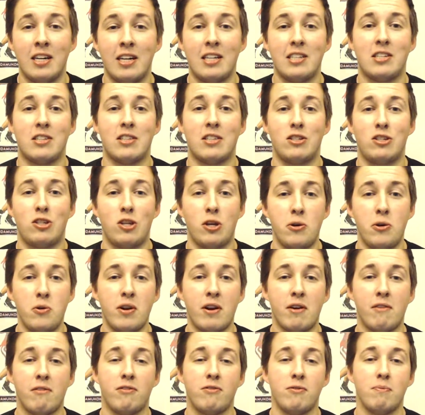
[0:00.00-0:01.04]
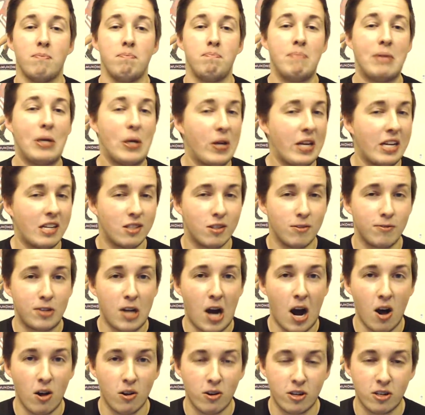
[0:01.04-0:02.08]
to the tune of millions of
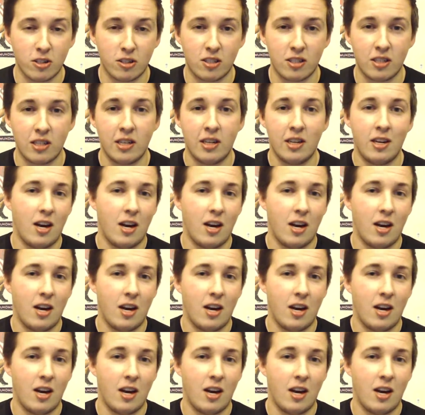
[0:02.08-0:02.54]
dollars.